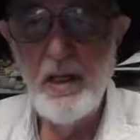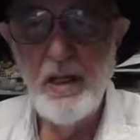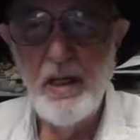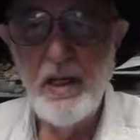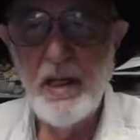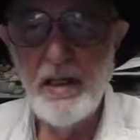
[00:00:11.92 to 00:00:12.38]

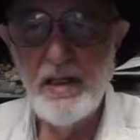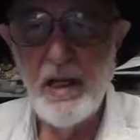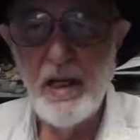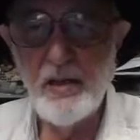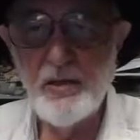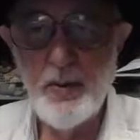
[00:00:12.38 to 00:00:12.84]
and now
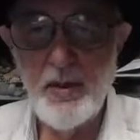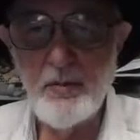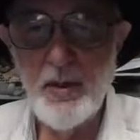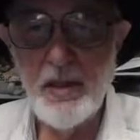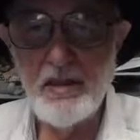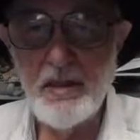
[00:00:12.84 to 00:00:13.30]
spend
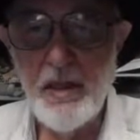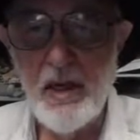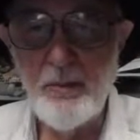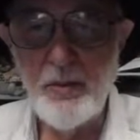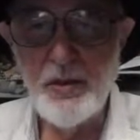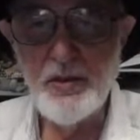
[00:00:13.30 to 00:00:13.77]
my
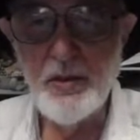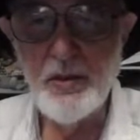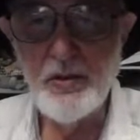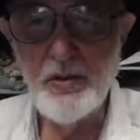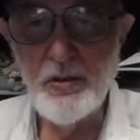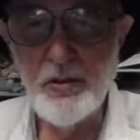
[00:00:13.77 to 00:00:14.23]
time as an
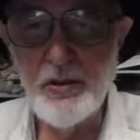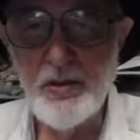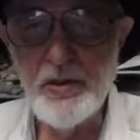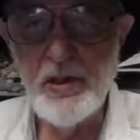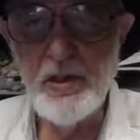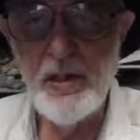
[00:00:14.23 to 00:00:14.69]
insurance
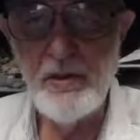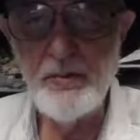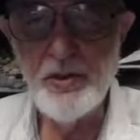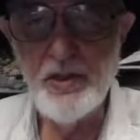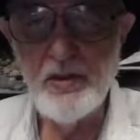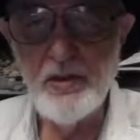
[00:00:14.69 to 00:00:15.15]
claims
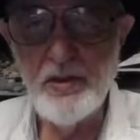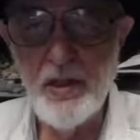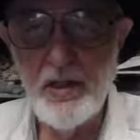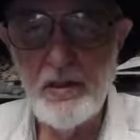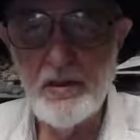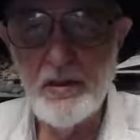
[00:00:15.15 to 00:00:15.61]

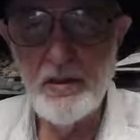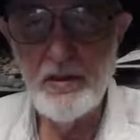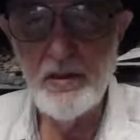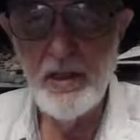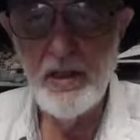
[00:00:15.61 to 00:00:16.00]
consultant